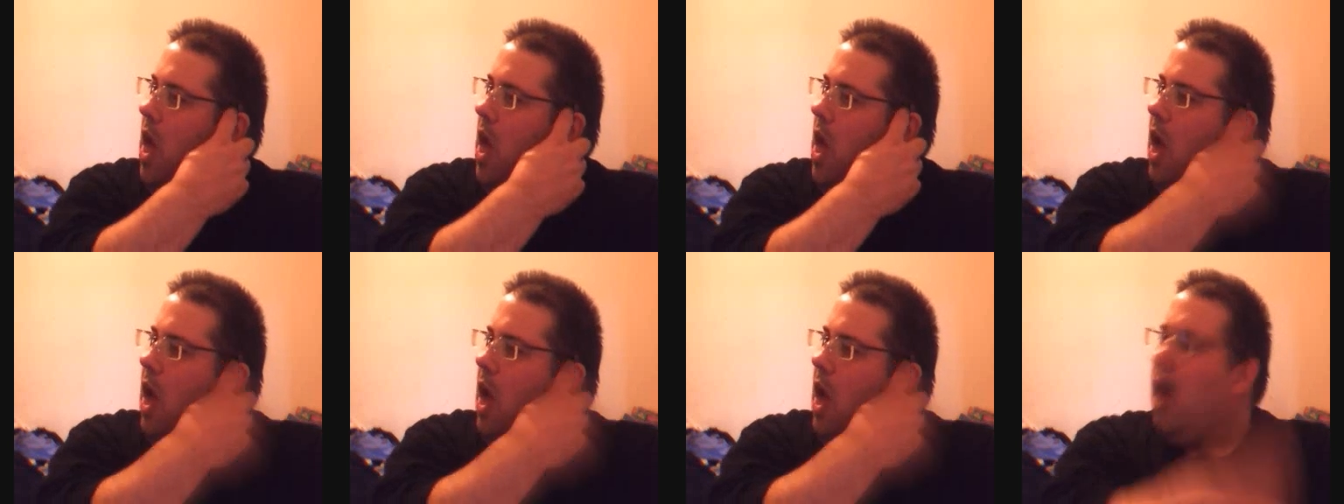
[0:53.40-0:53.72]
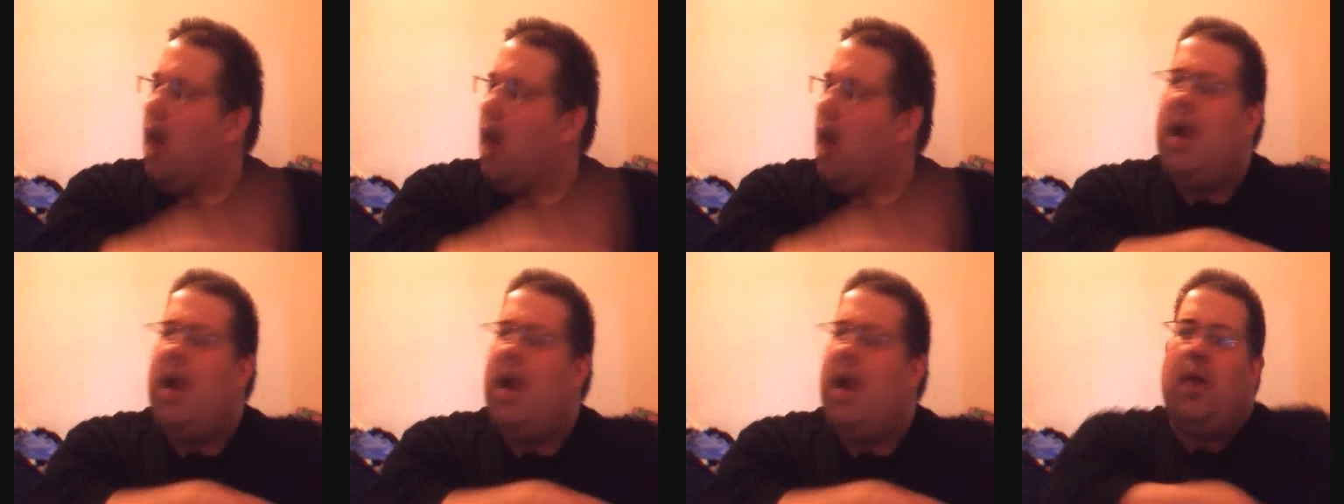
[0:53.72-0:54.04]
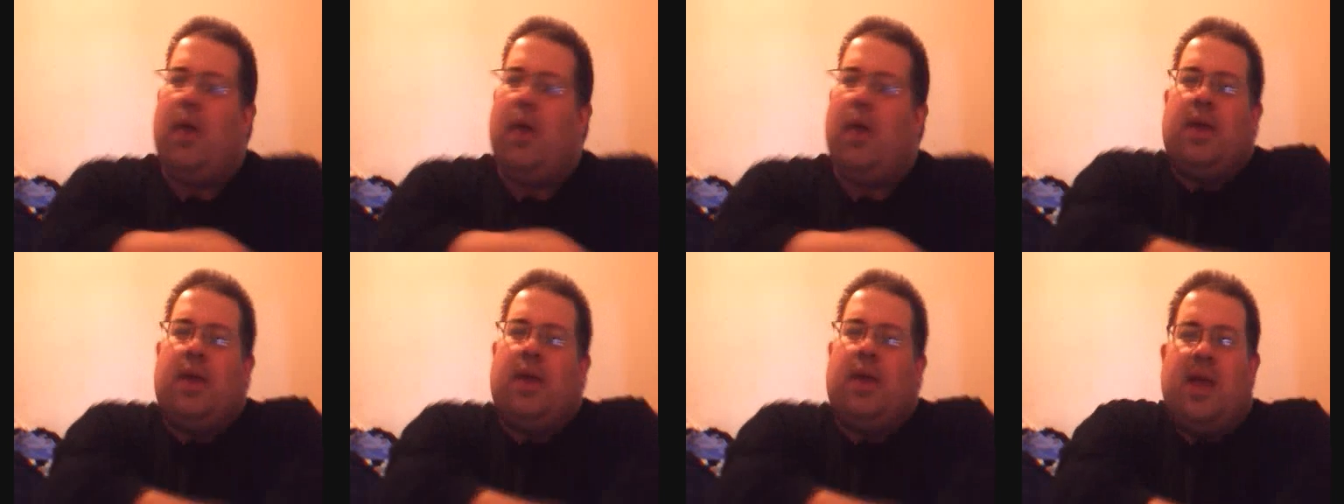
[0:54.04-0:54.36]
I like
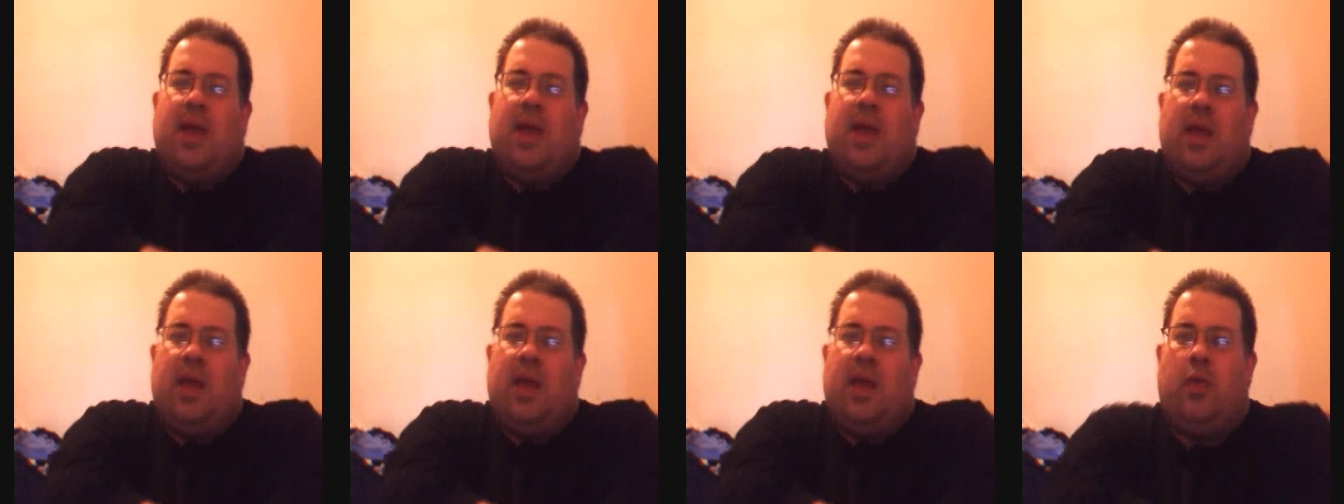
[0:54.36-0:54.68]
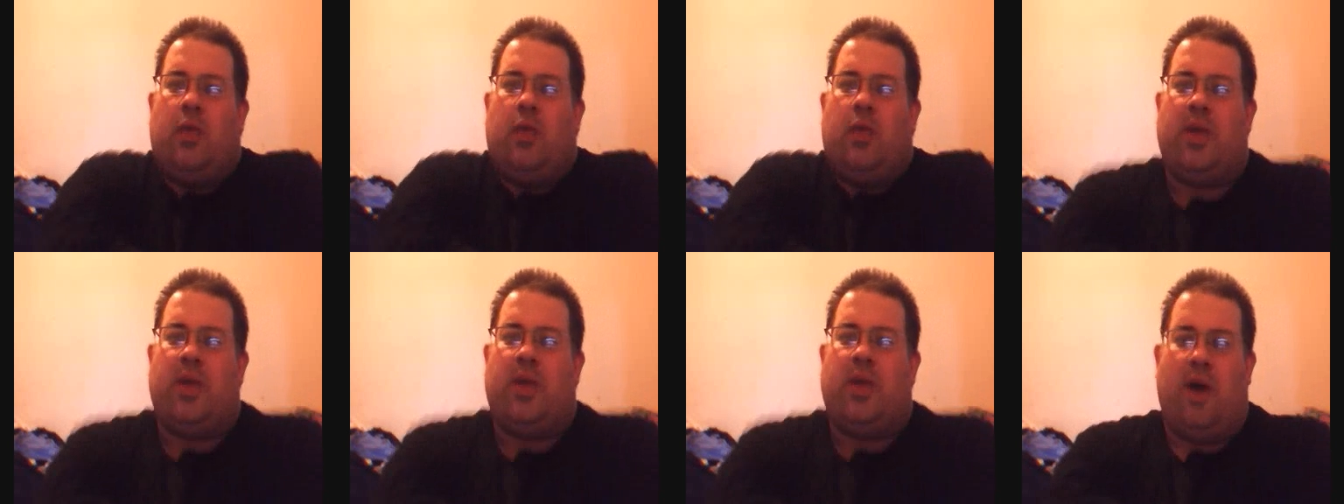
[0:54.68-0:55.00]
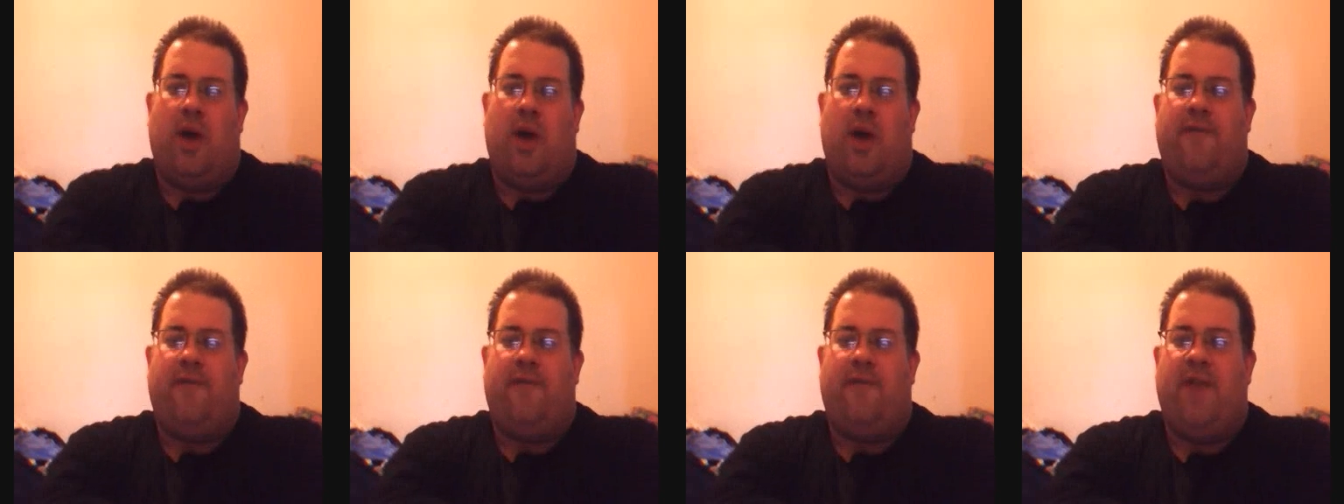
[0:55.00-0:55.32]
settings which are
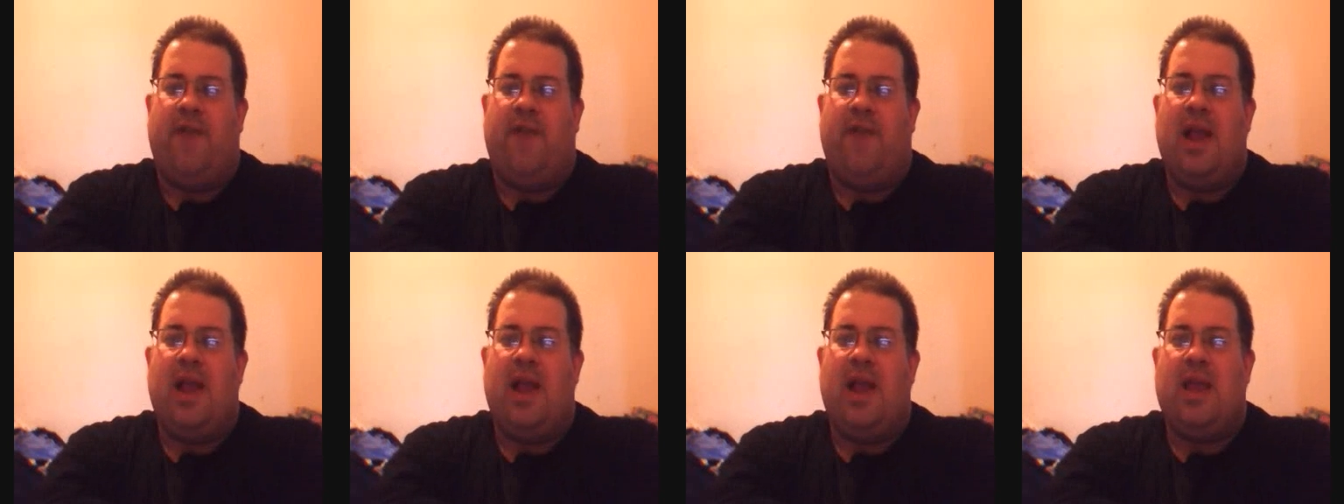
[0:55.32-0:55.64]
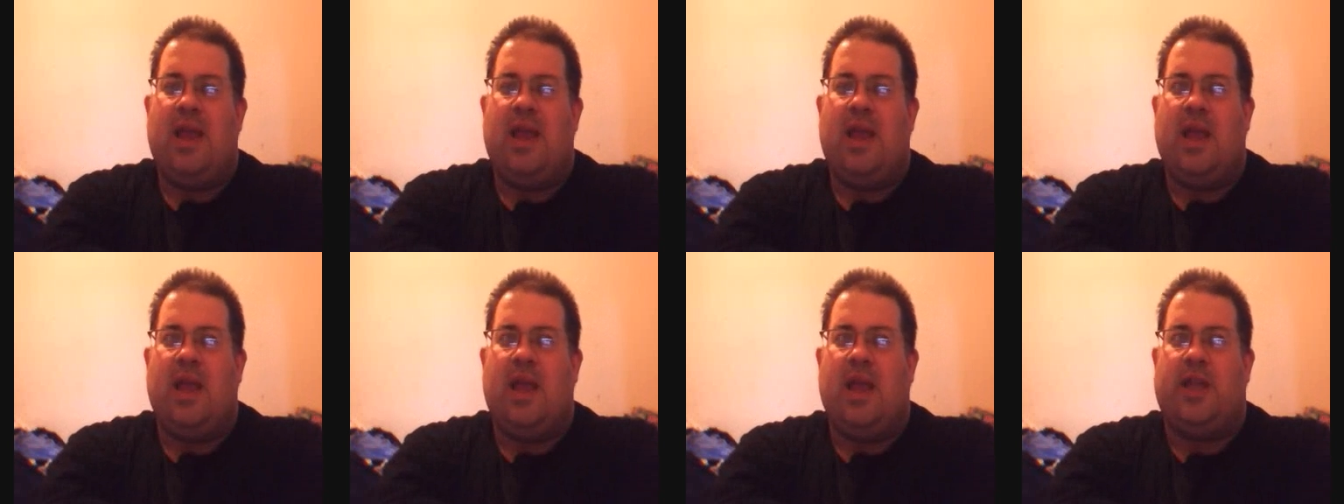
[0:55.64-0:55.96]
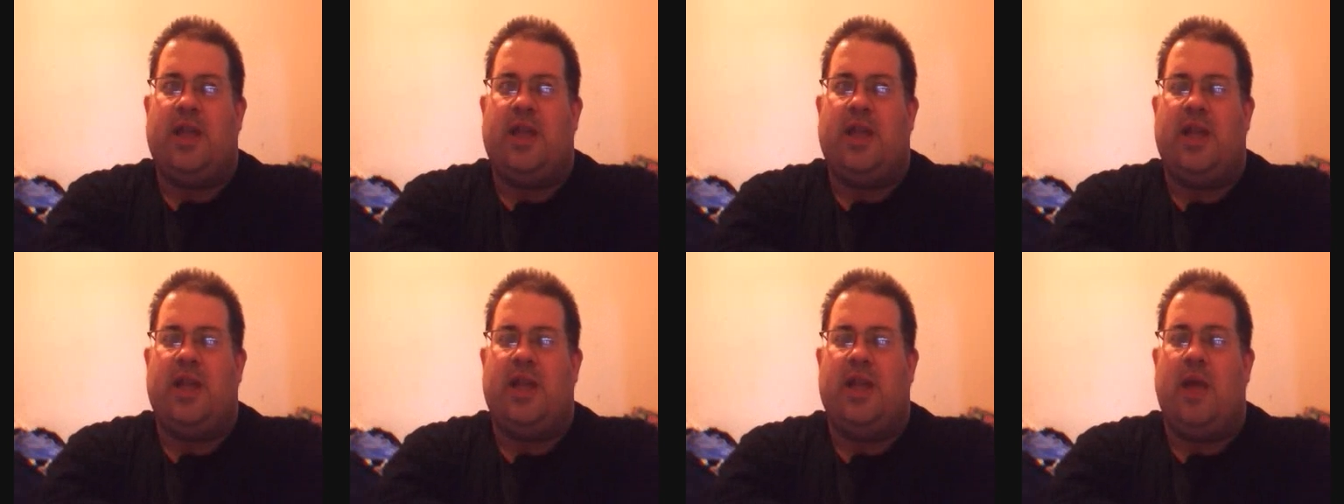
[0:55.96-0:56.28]
fairly
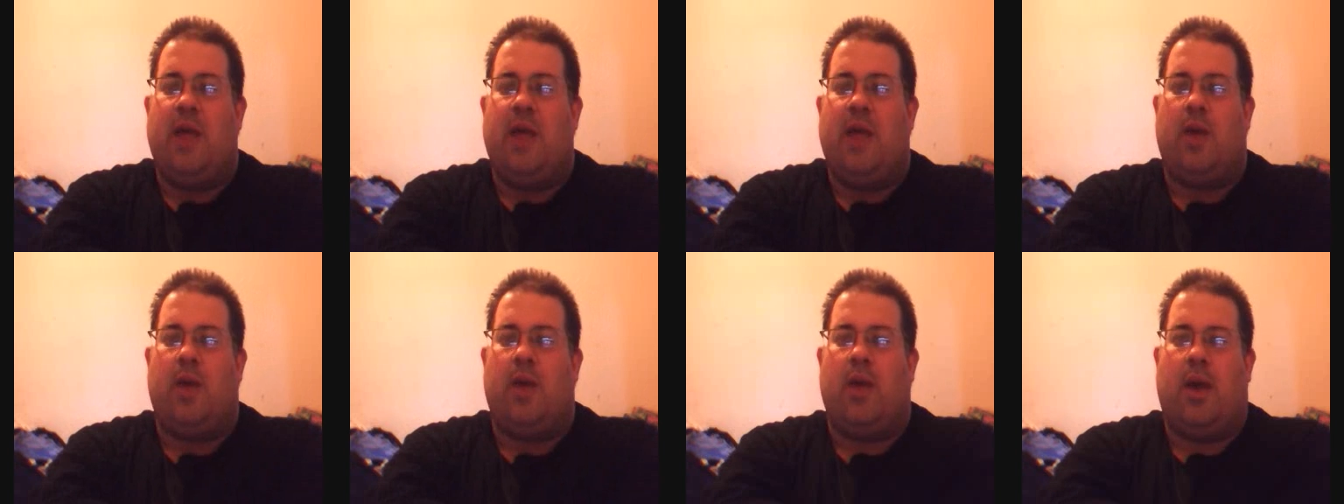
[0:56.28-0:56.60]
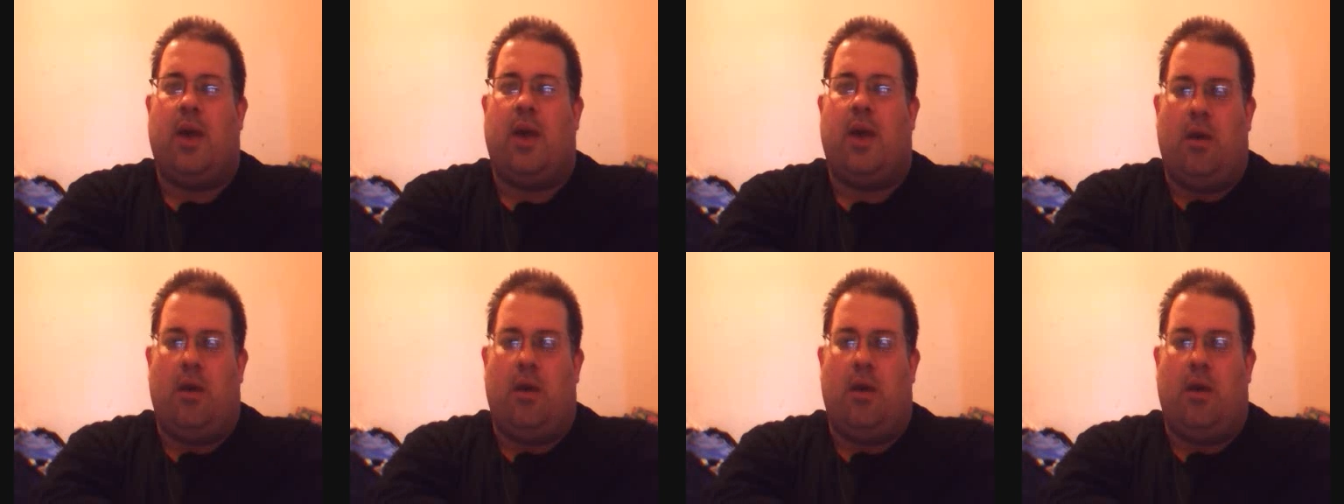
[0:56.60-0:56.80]
generic.